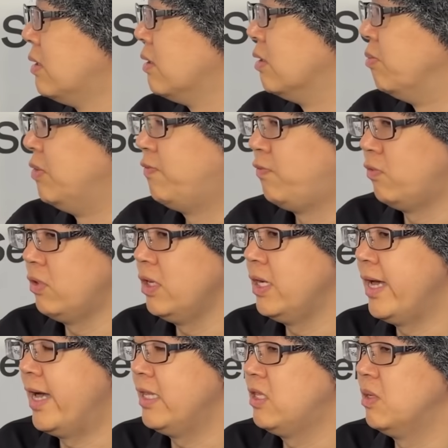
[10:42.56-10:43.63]
Hmm. Before
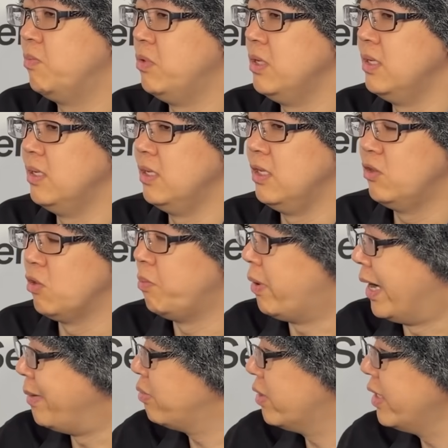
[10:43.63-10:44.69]
it had to be either
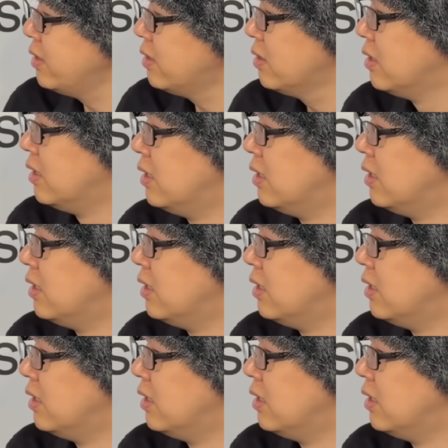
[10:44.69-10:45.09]
pipelined